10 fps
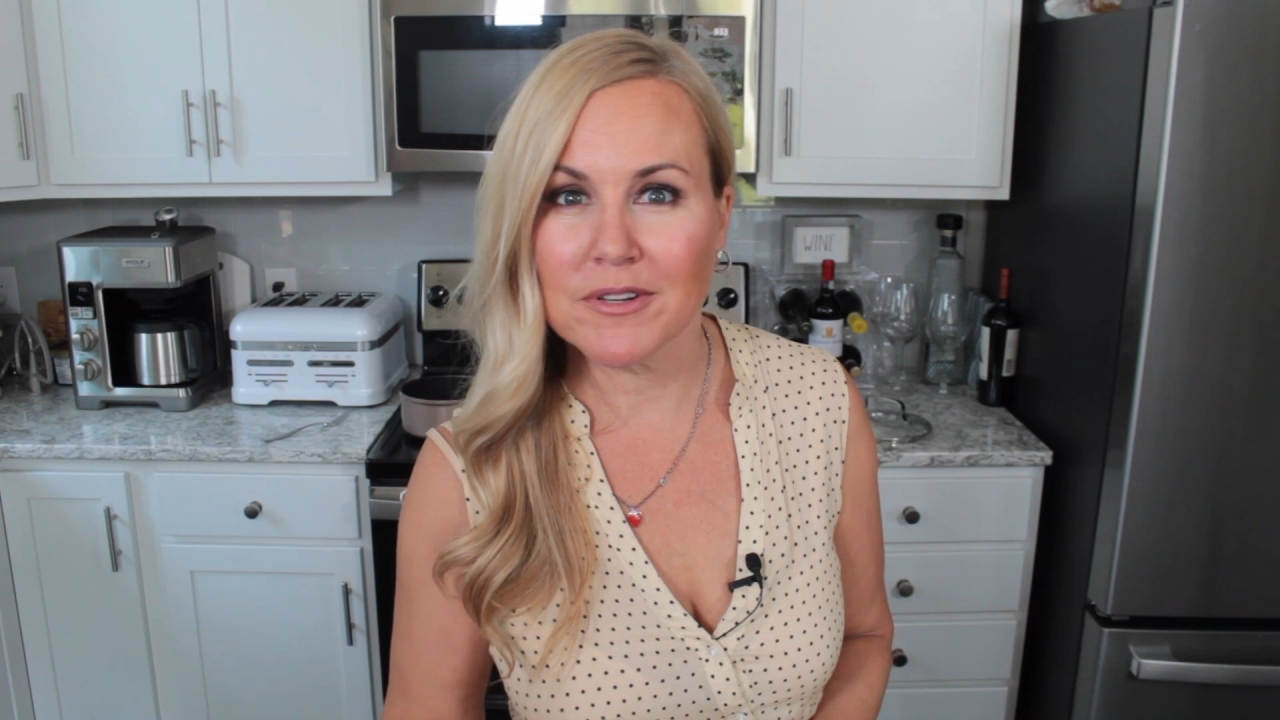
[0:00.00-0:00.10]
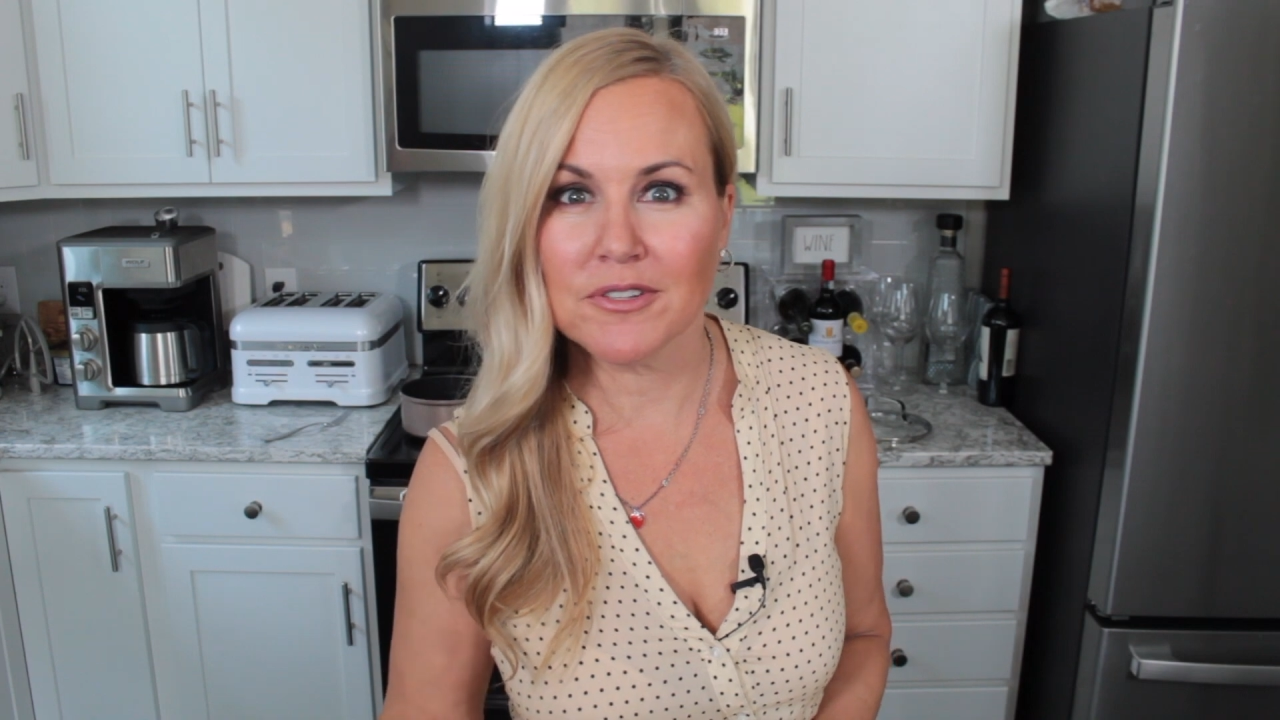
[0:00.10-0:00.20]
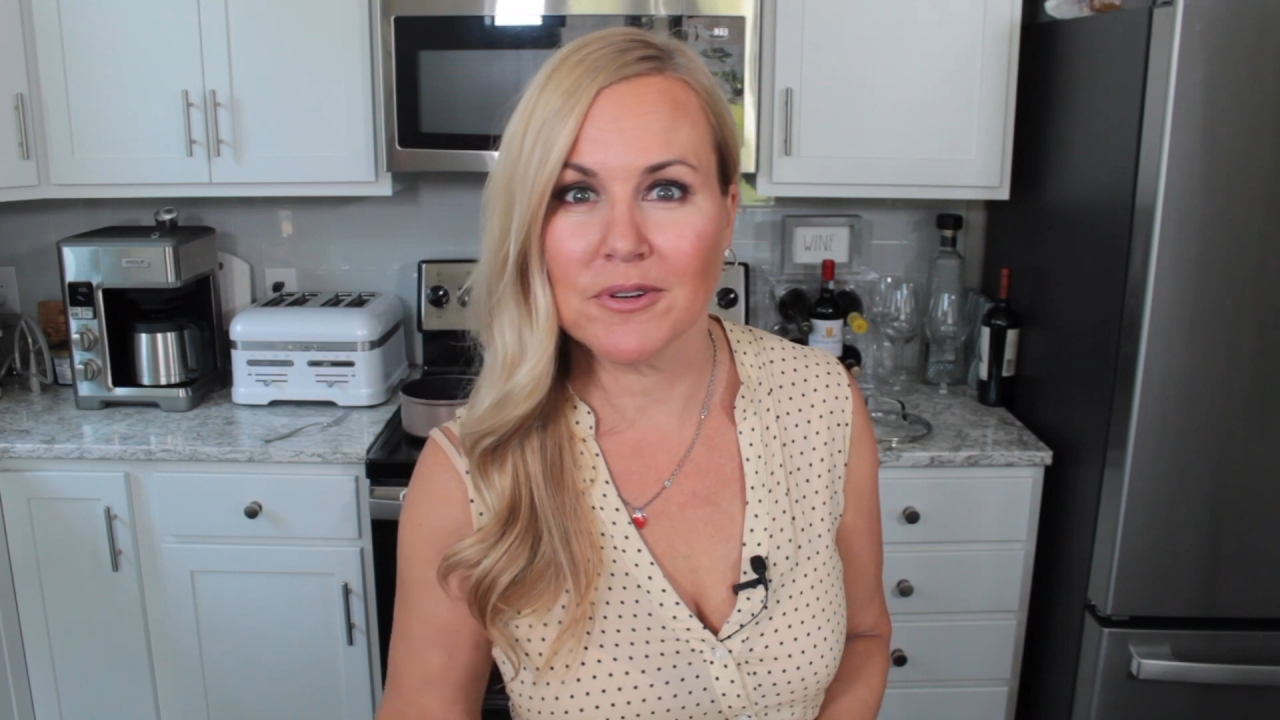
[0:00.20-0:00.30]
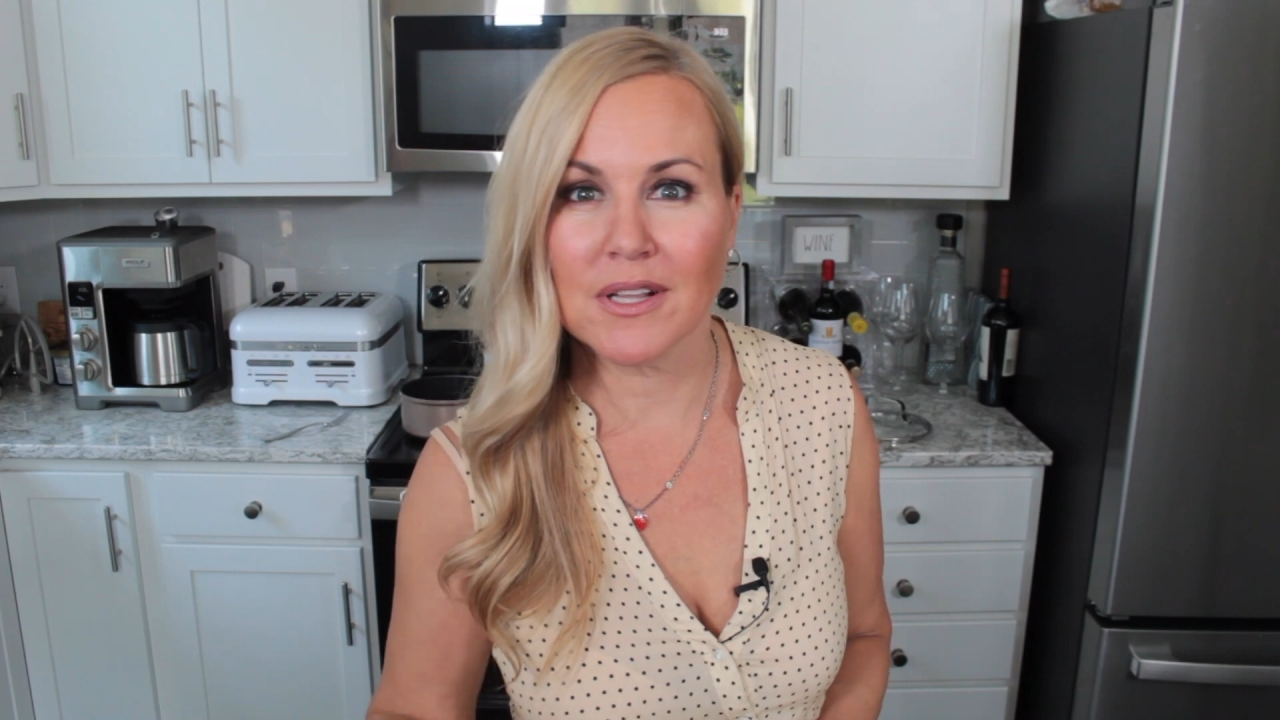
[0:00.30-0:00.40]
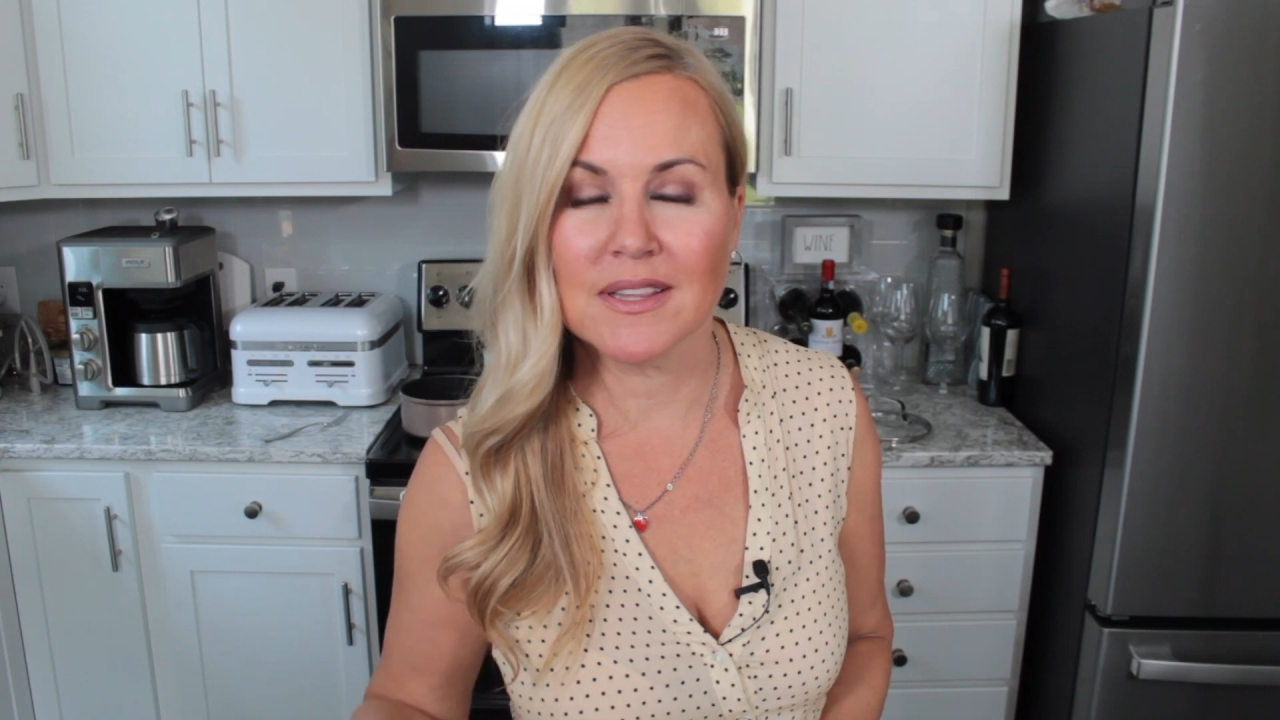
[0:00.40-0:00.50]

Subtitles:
into a